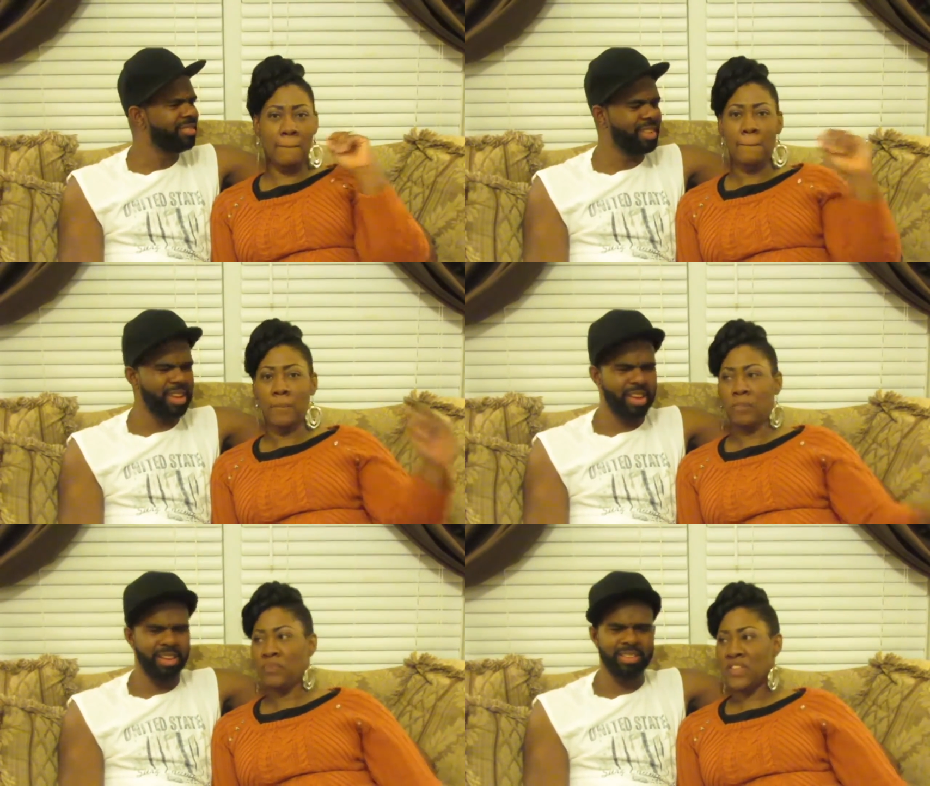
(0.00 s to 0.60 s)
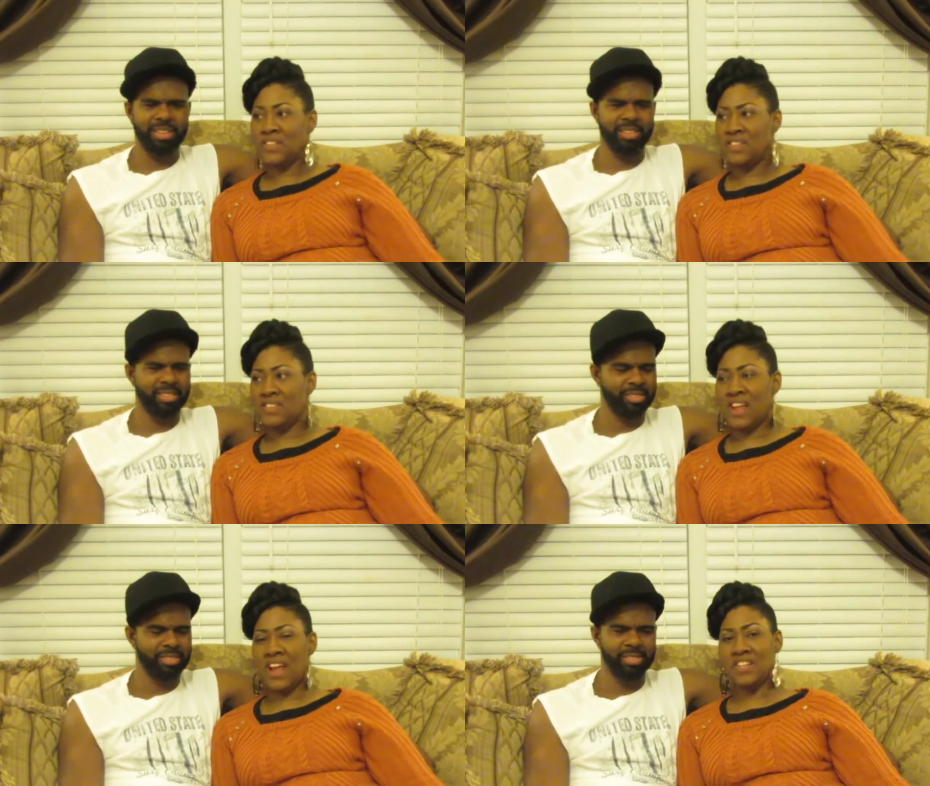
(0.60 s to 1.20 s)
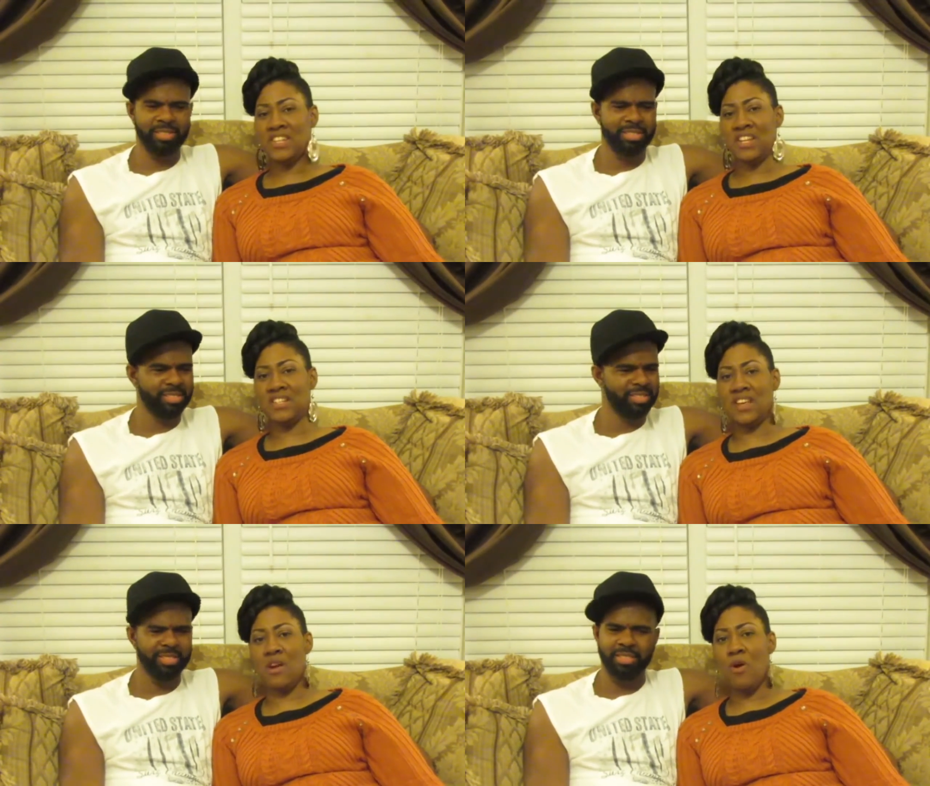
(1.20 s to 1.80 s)
Speaker 1: Yeah. She sounded like she
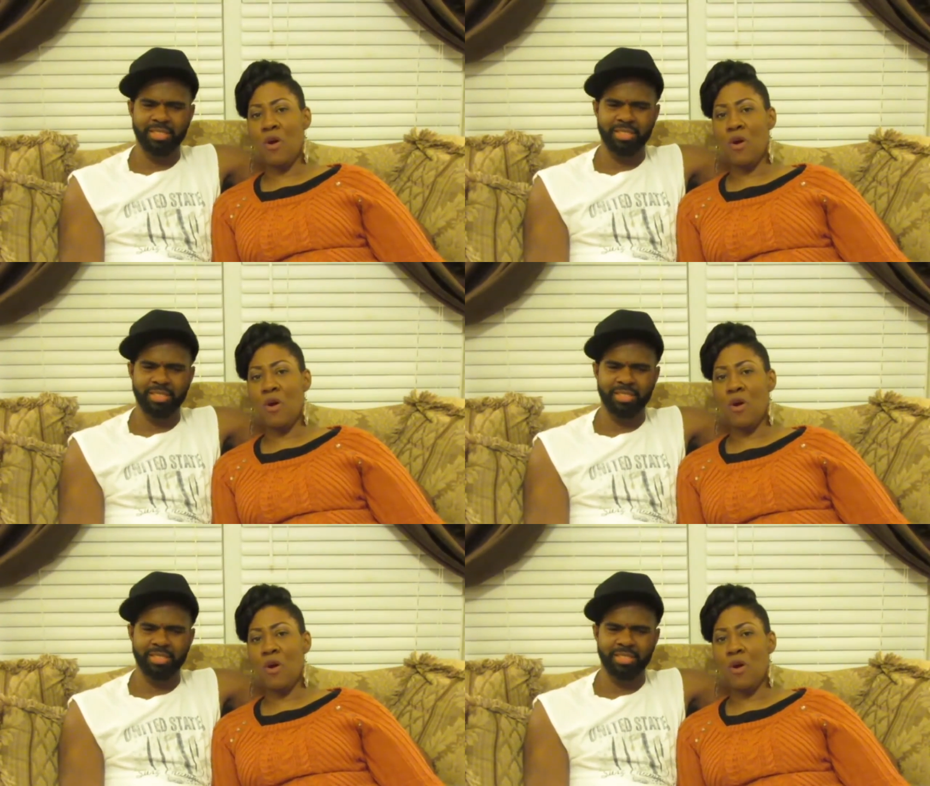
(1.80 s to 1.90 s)
didn't take her